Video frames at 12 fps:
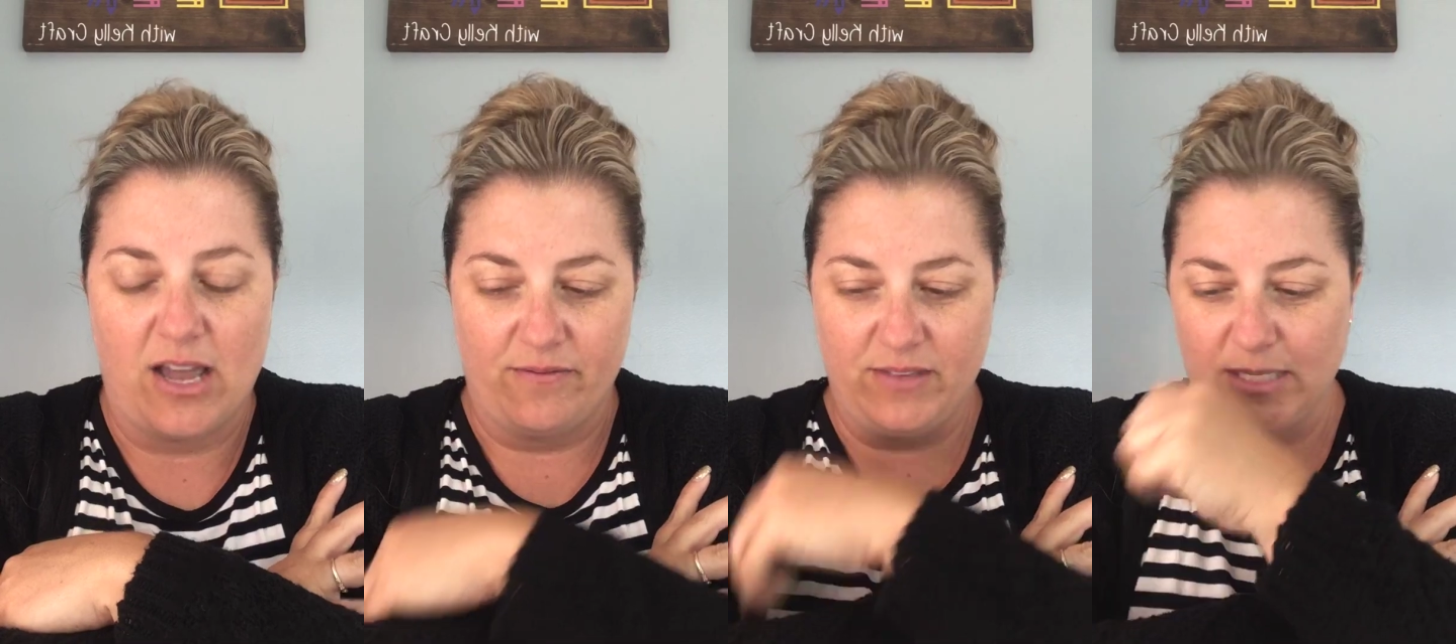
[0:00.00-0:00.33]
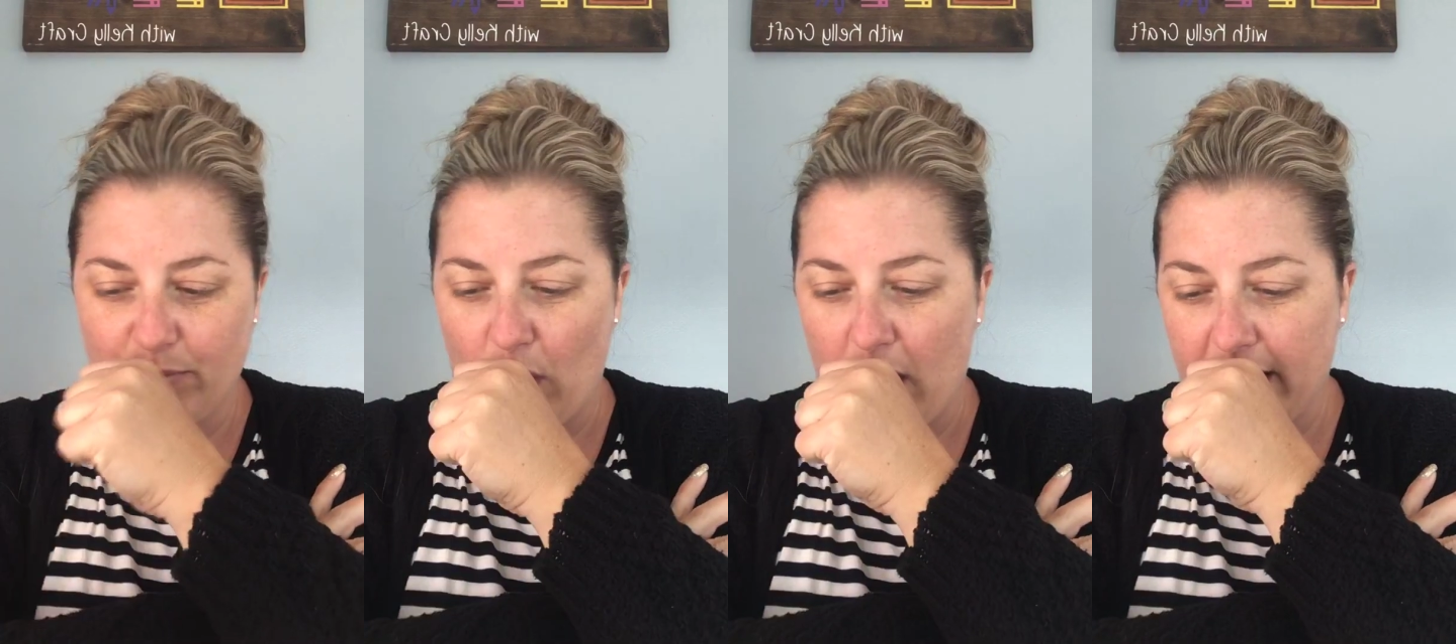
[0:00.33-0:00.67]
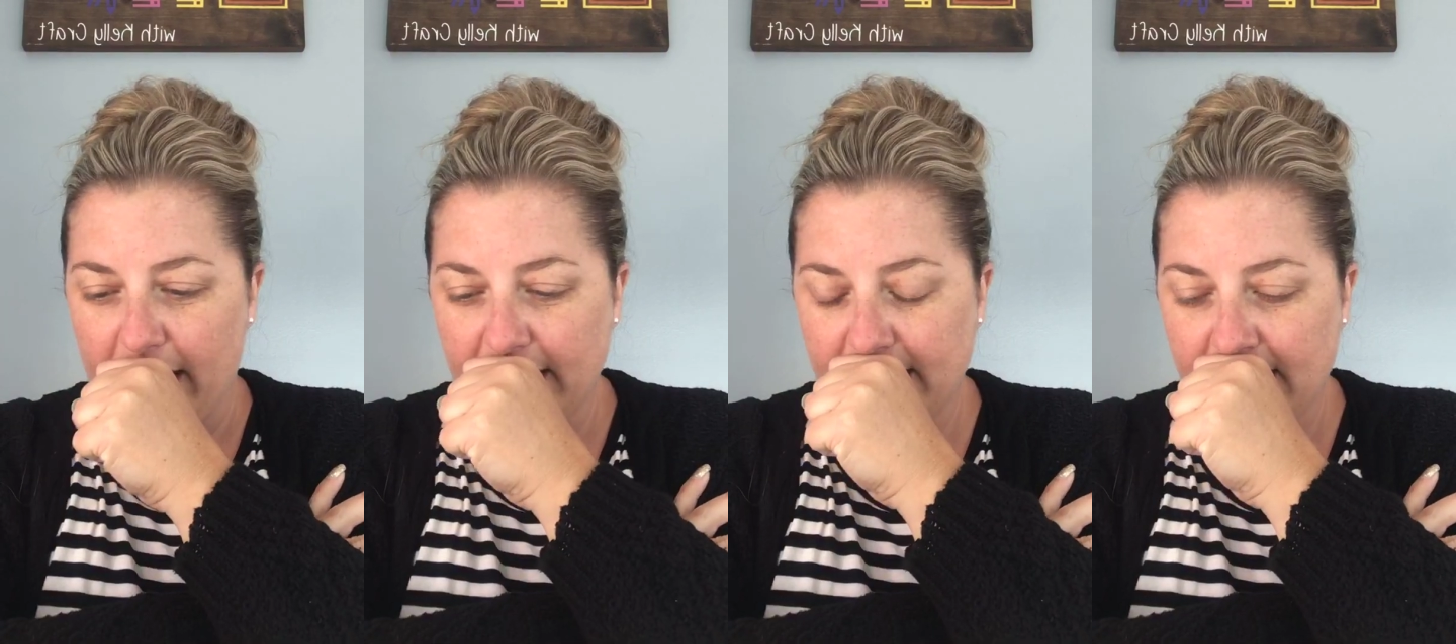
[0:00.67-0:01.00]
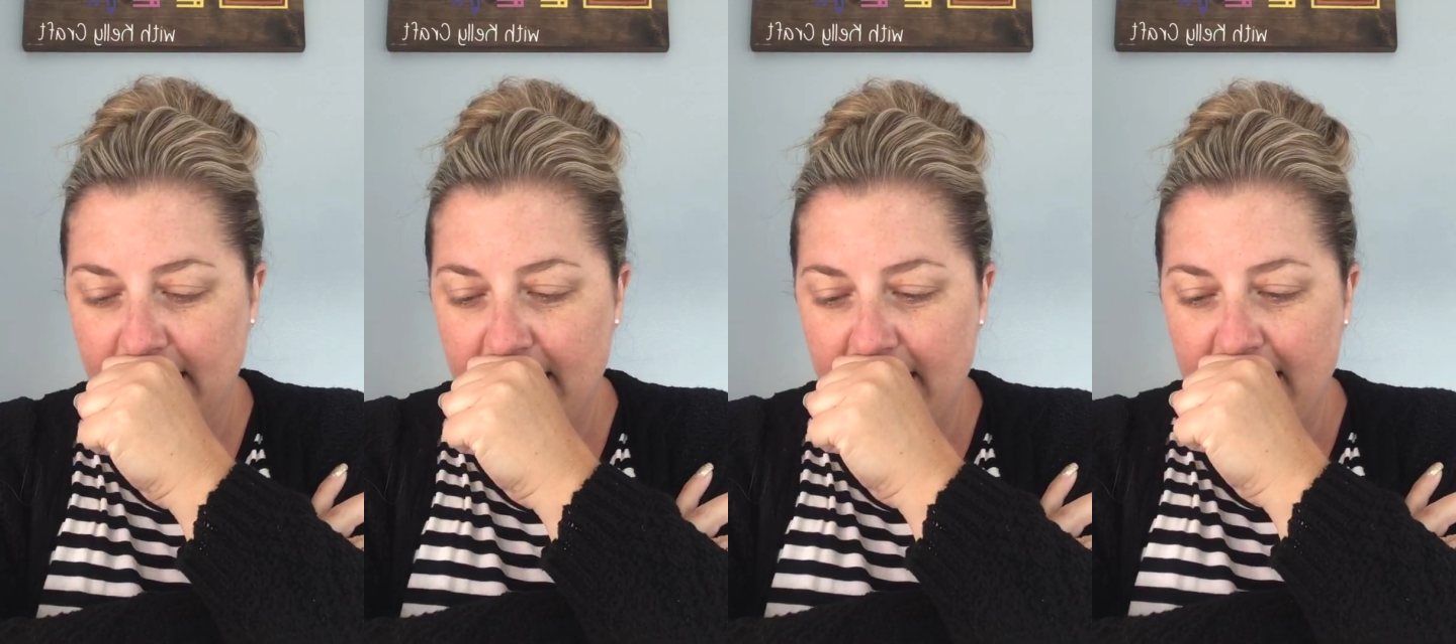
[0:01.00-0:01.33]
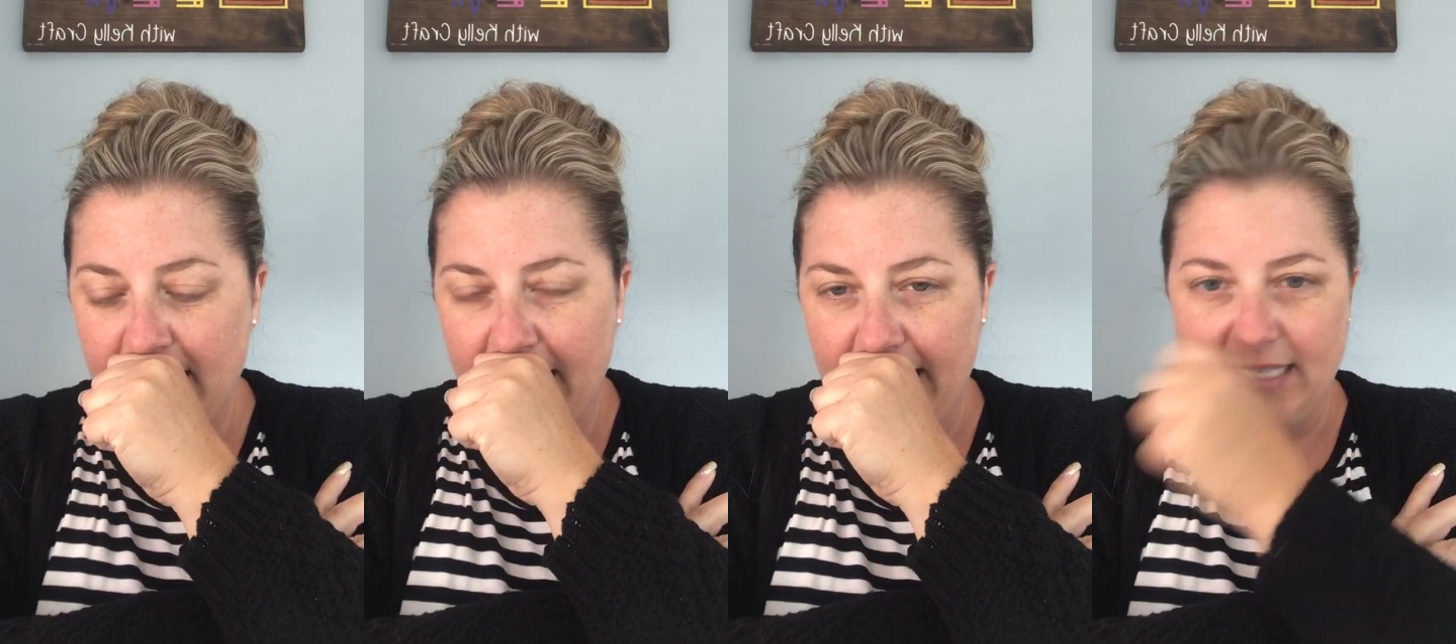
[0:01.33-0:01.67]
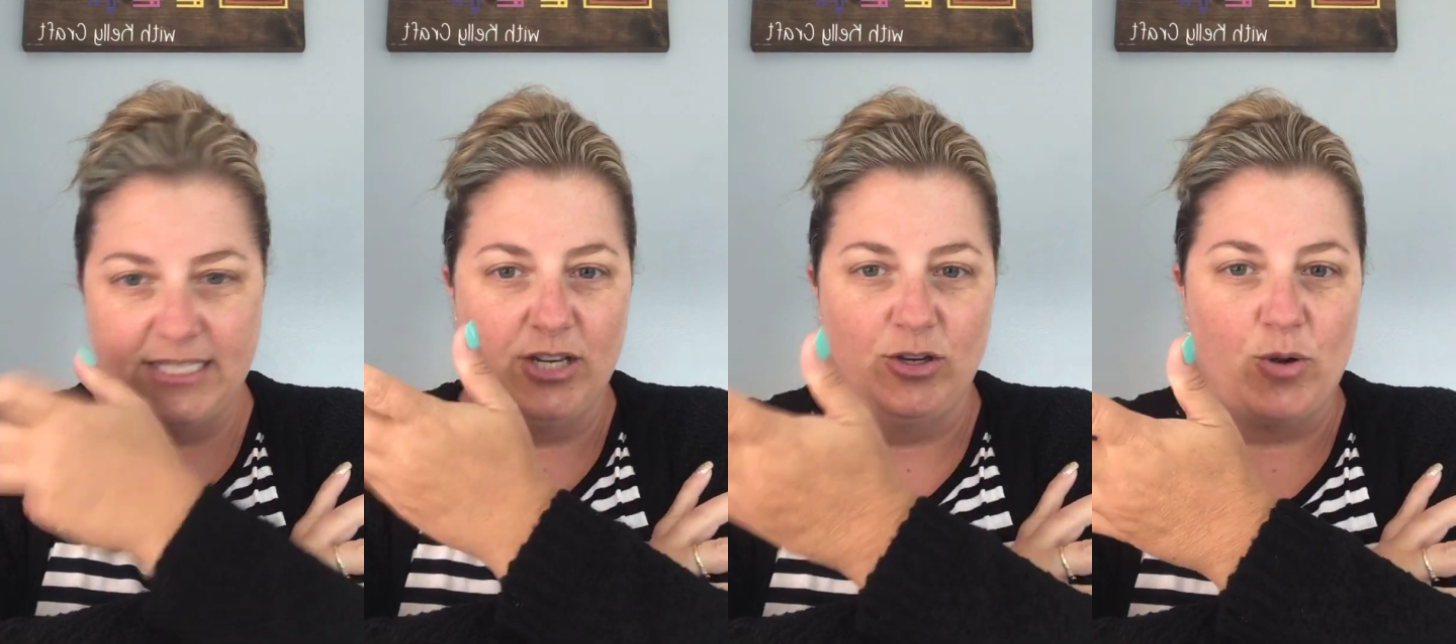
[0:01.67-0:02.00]
of these products
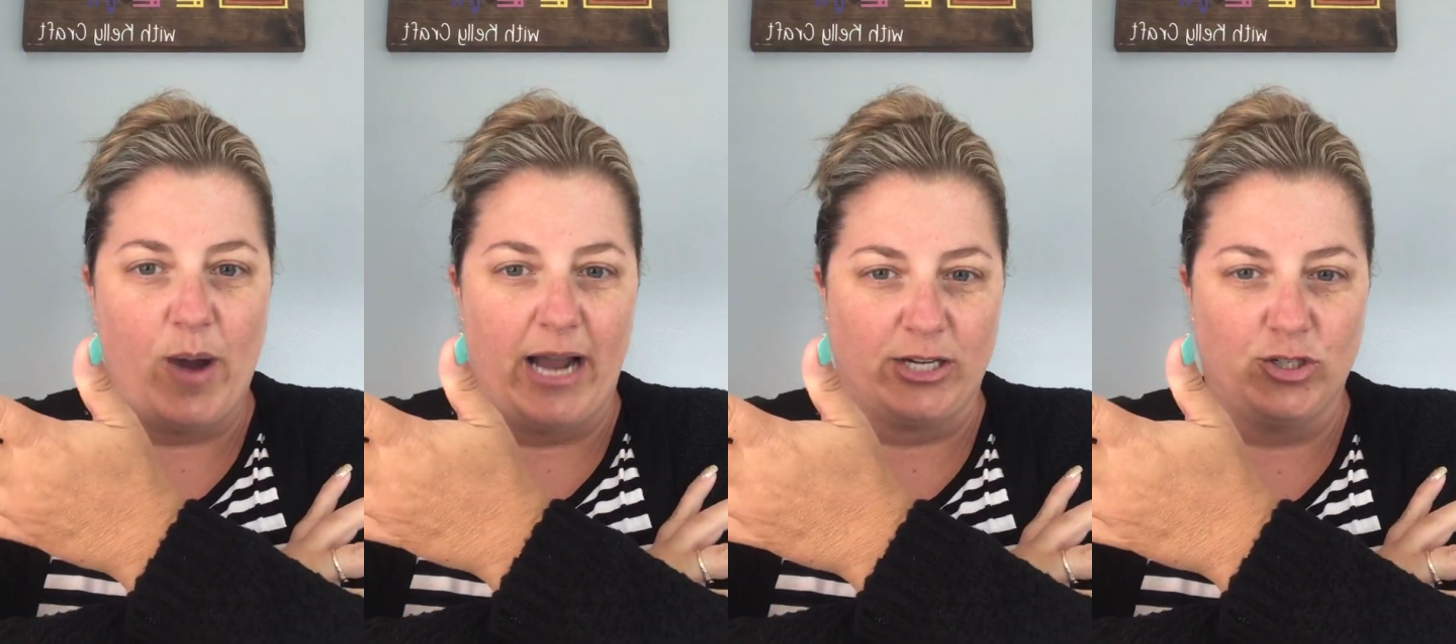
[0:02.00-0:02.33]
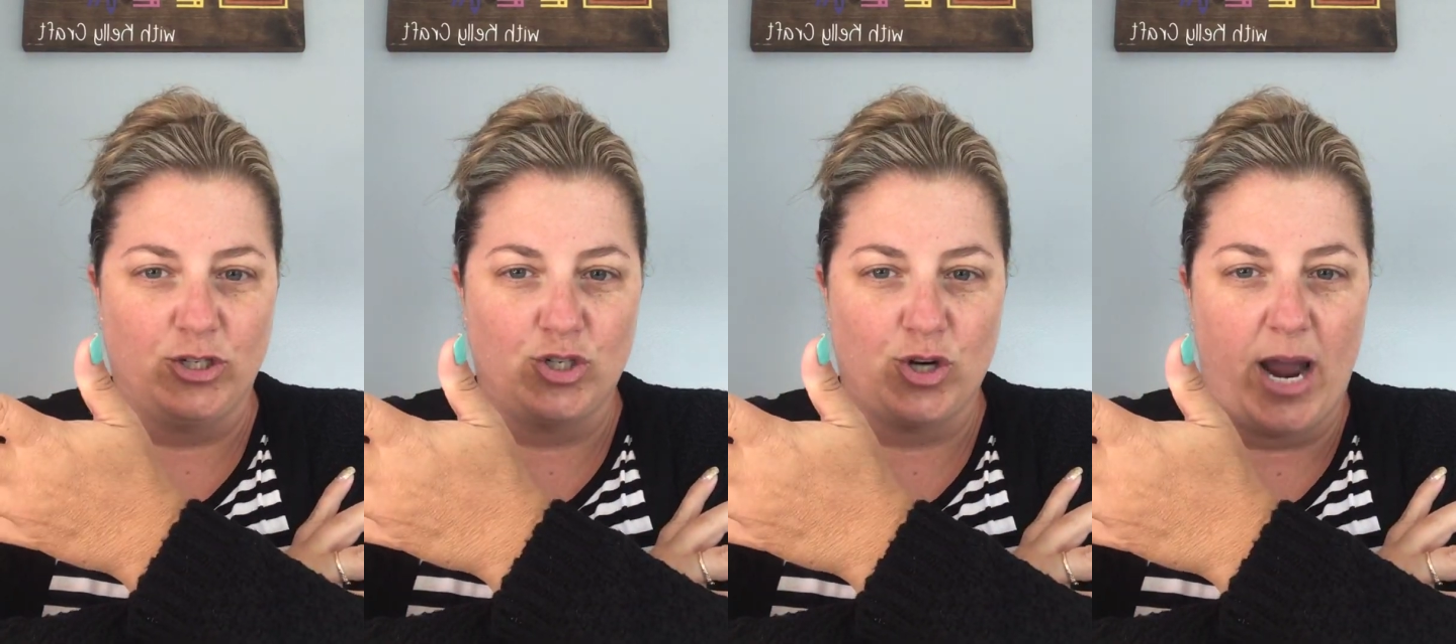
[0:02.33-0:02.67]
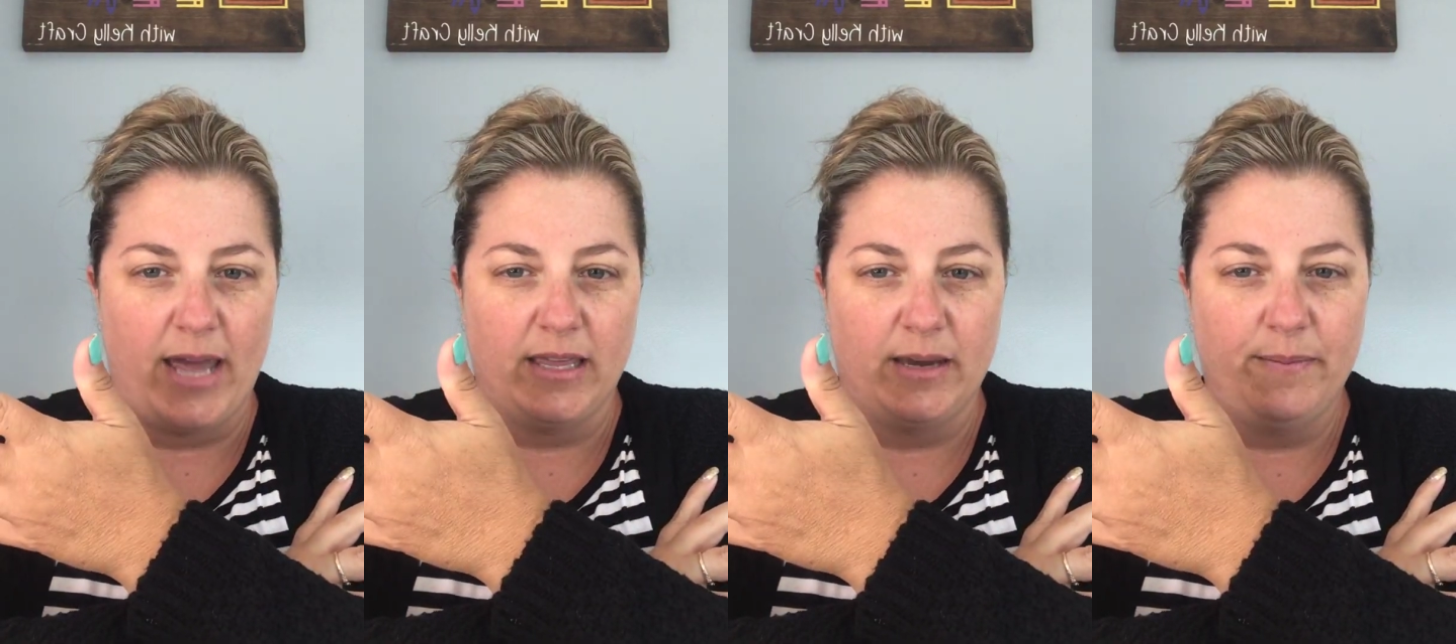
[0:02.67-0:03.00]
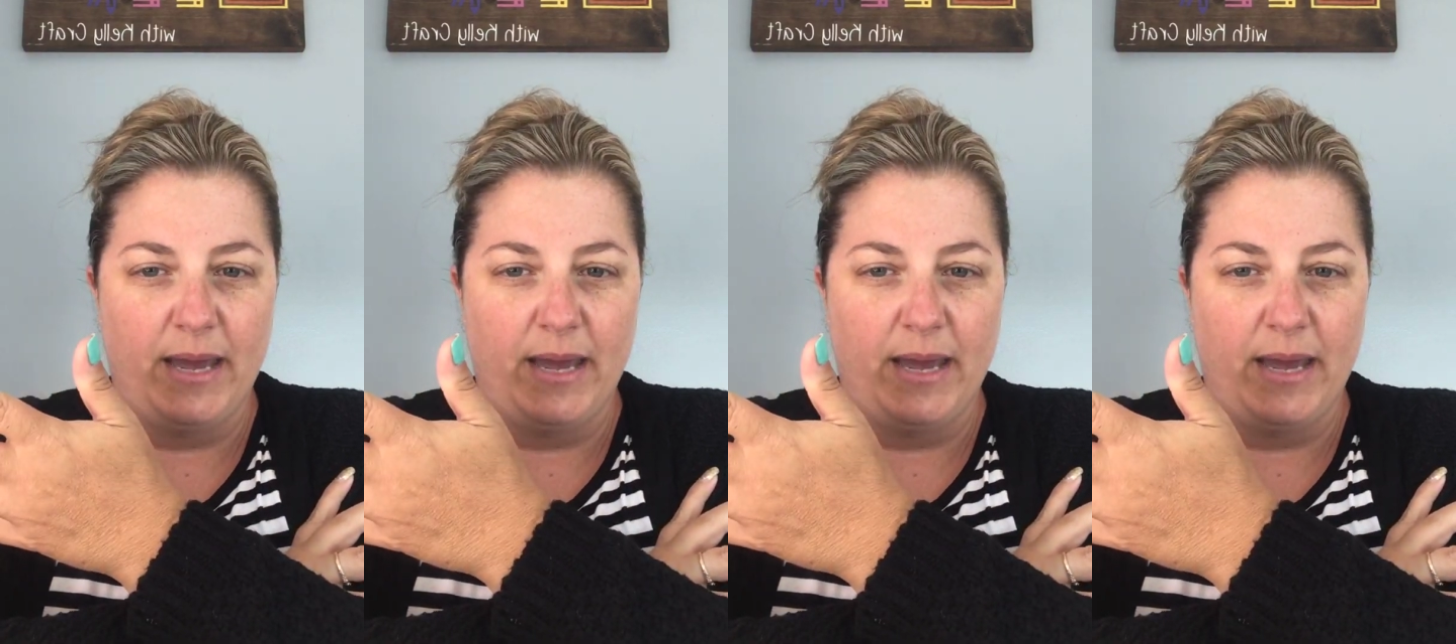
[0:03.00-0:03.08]
until you actually try them.